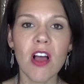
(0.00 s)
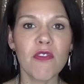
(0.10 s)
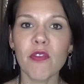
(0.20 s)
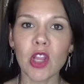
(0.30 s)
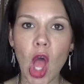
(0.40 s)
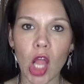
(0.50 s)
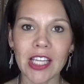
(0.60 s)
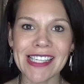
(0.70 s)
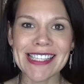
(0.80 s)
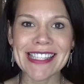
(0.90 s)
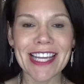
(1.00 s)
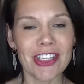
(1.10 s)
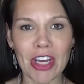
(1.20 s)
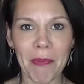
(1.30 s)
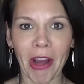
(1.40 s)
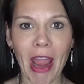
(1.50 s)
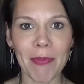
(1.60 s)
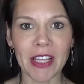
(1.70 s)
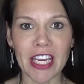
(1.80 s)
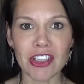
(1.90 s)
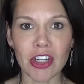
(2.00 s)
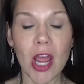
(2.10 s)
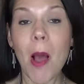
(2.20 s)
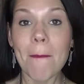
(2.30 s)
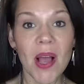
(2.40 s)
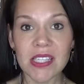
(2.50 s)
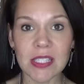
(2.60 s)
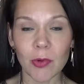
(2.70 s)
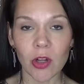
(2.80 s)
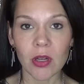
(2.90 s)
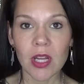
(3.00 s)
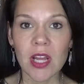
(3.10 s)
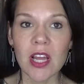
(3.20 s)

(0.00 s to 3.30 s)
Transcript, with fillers: flawless Jamberry application possible.